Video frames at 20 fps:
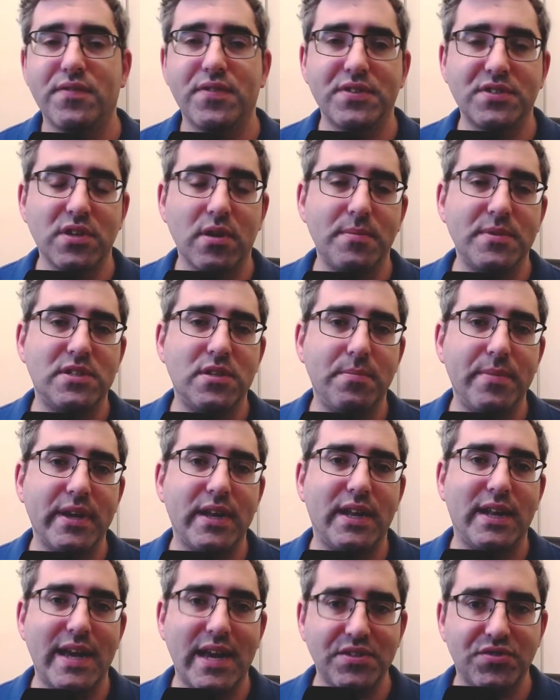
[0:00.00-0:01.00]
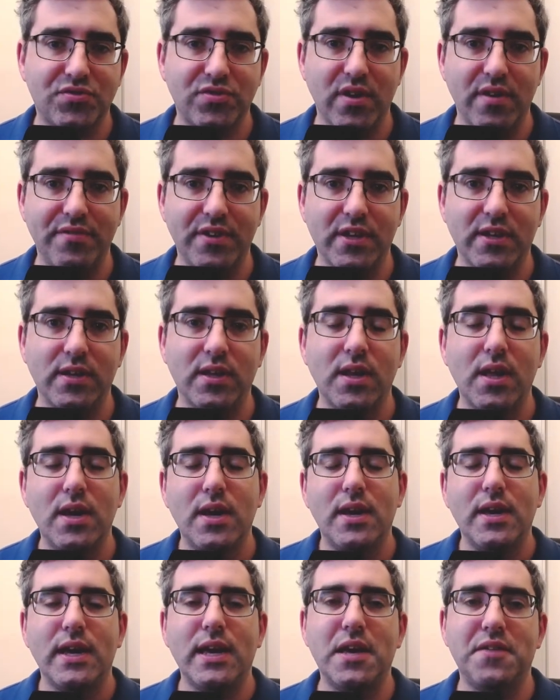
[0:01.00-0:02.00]
For some, it's a bit less trivial.
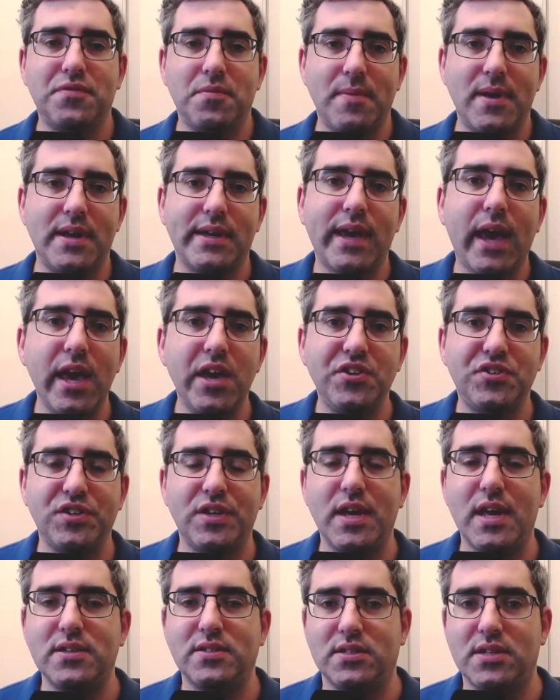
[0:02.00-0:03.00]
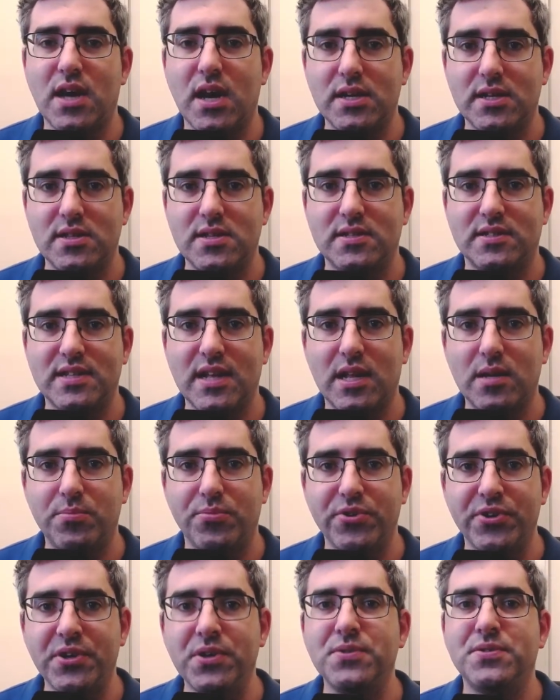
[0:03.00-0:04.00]
If a medication is not in the Sal
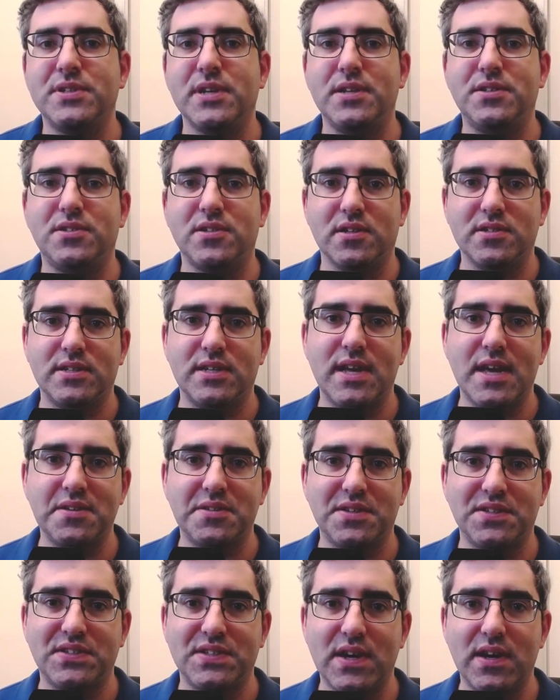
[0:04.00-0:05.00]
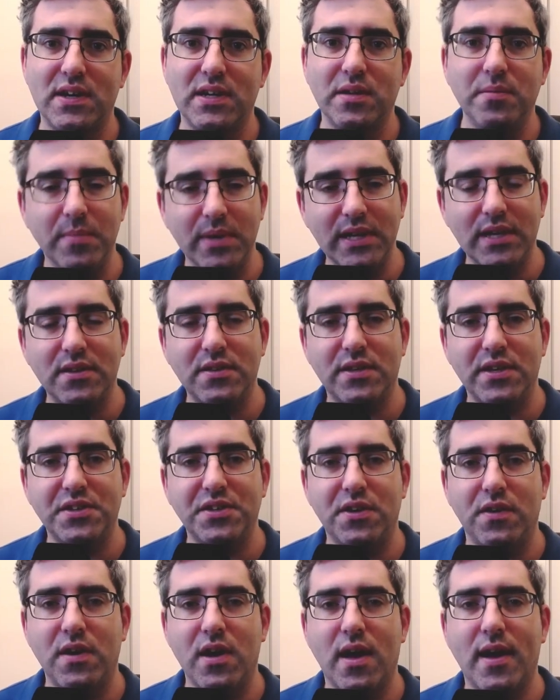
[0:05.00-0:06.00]
HaBriut, it doesn't necessarily mean
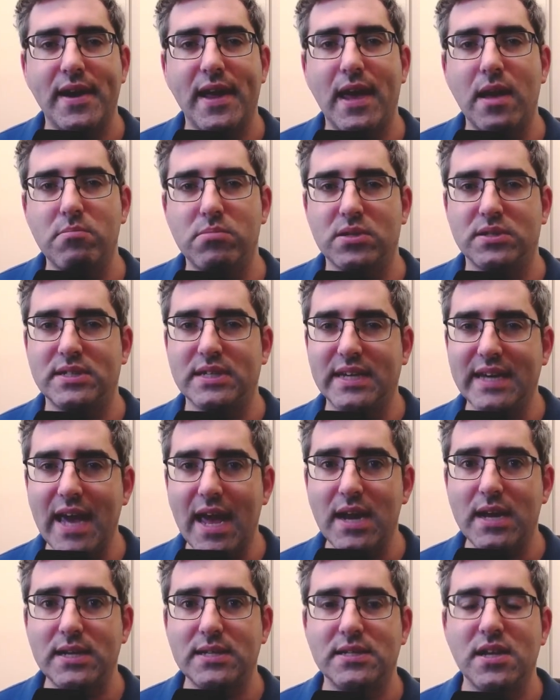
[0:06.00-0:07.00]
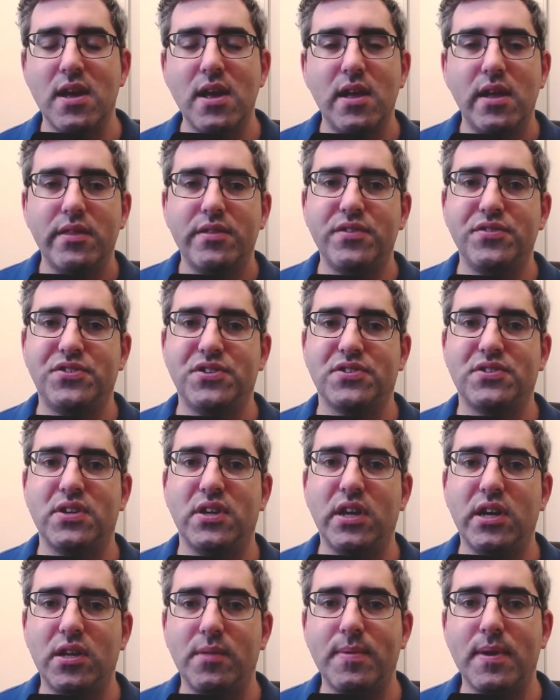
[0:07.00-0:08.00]
that you're not able to get it. There's
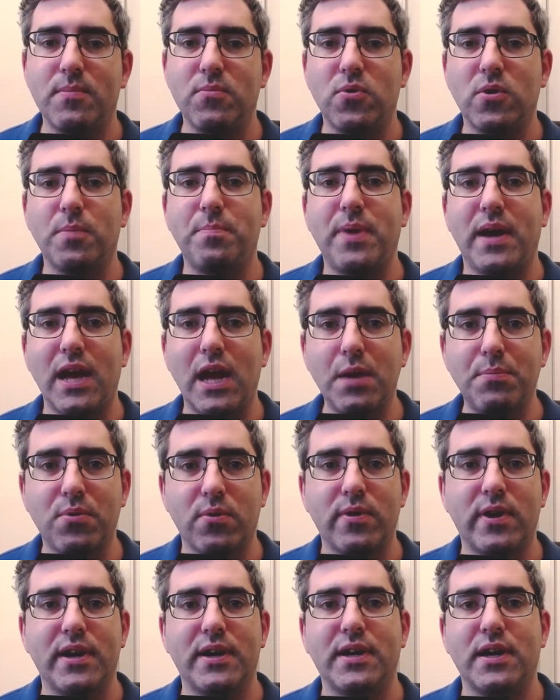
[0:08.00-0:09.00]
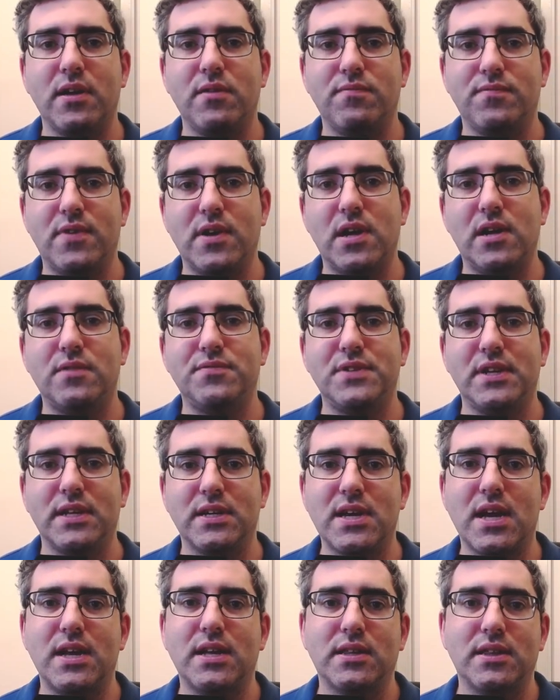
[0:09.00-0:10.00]
just a little bit more paperwork involved
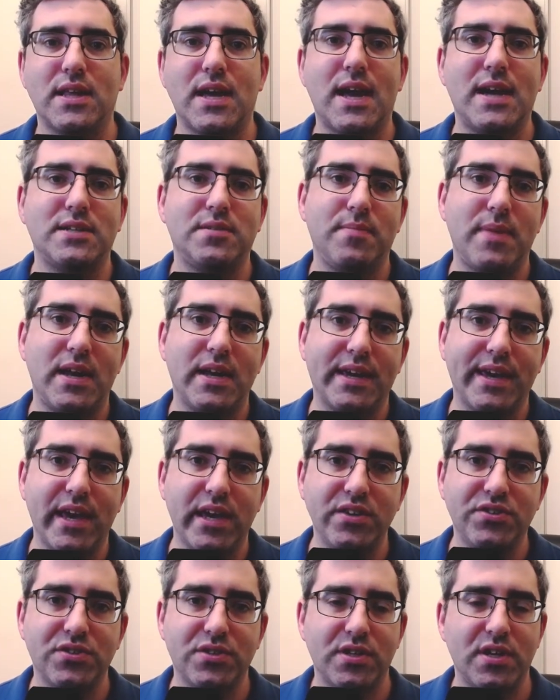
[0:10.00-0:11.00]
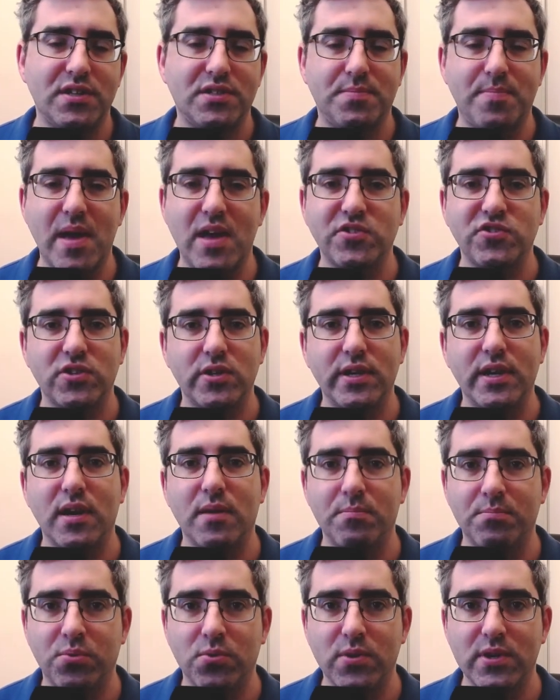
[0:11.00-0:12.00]
in getting that medication,
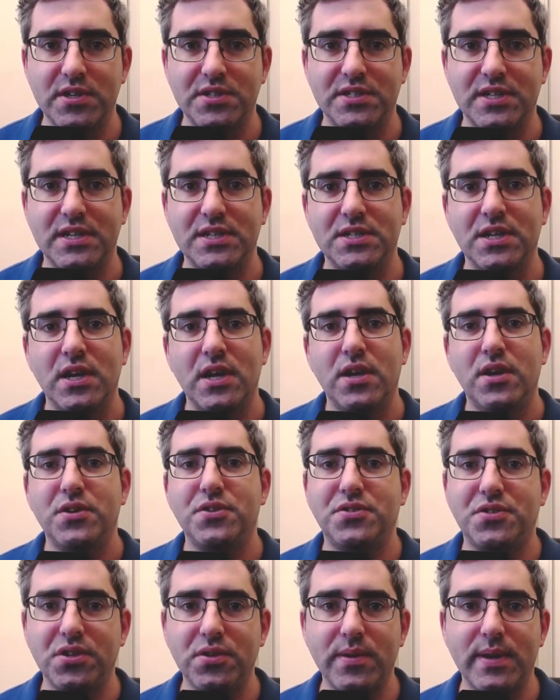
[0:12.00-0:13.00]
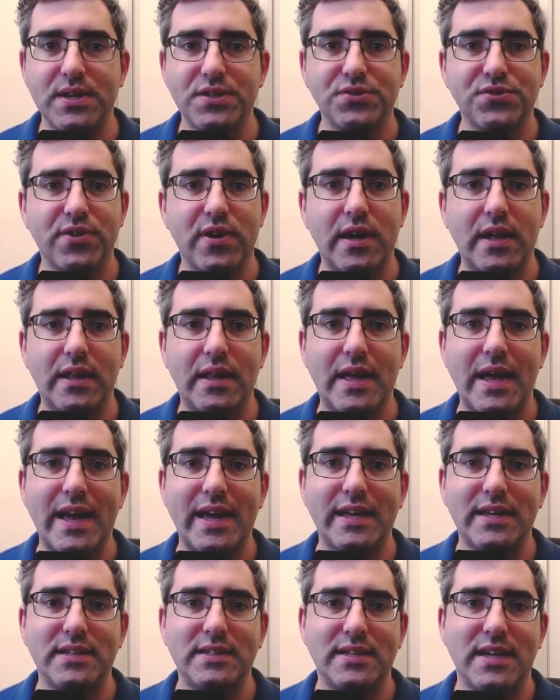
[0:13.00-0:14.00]
especially imported to Israel
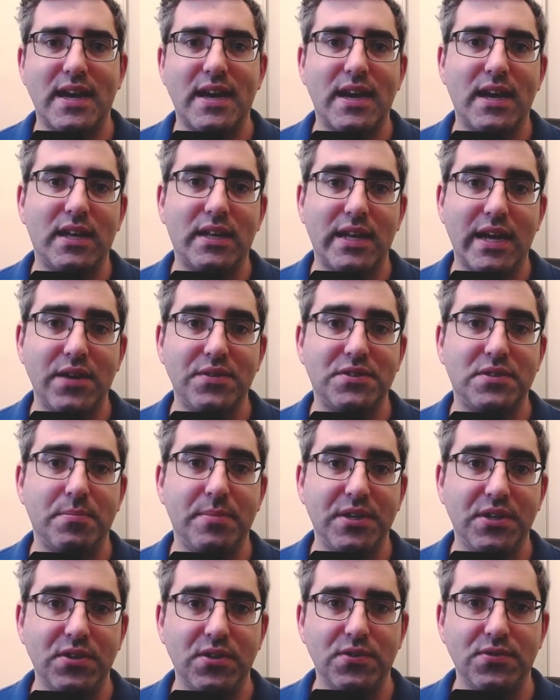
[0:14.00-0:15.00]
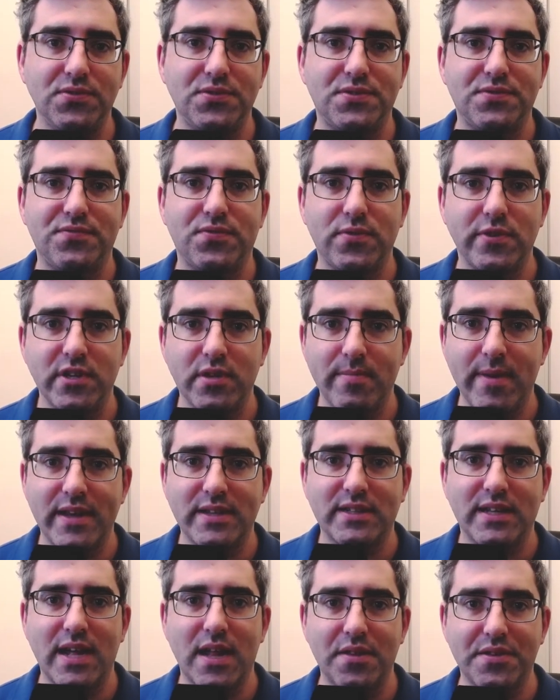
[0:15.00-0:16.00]
and allowed to be used for your
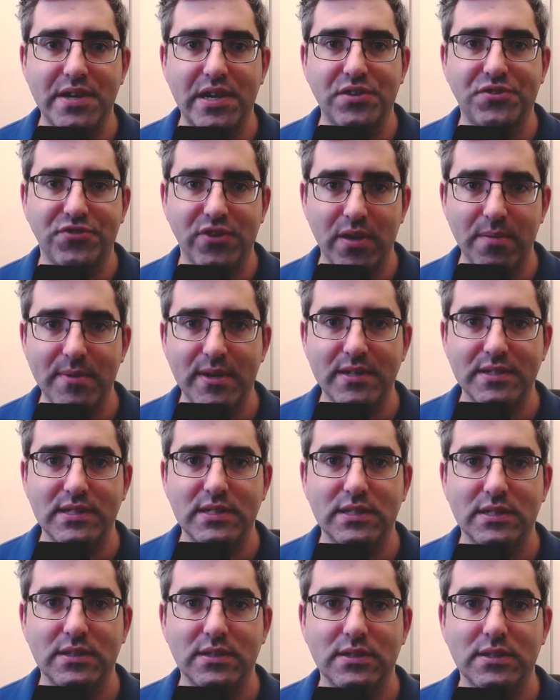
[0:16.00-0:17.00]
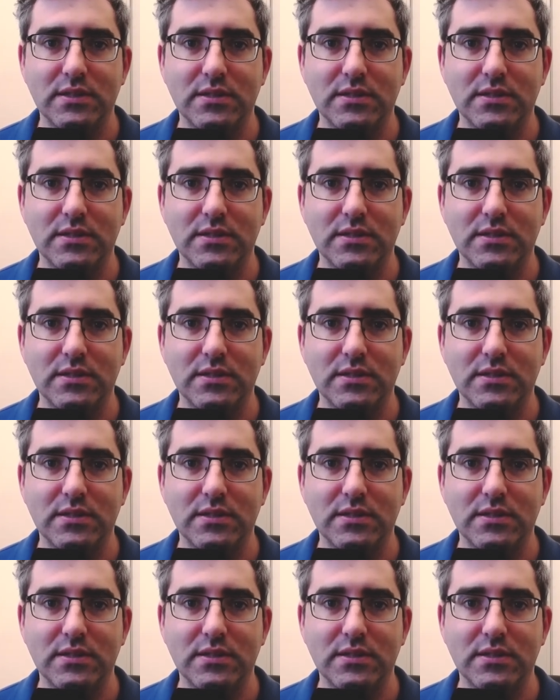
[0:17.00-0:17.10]
mental health care treatment.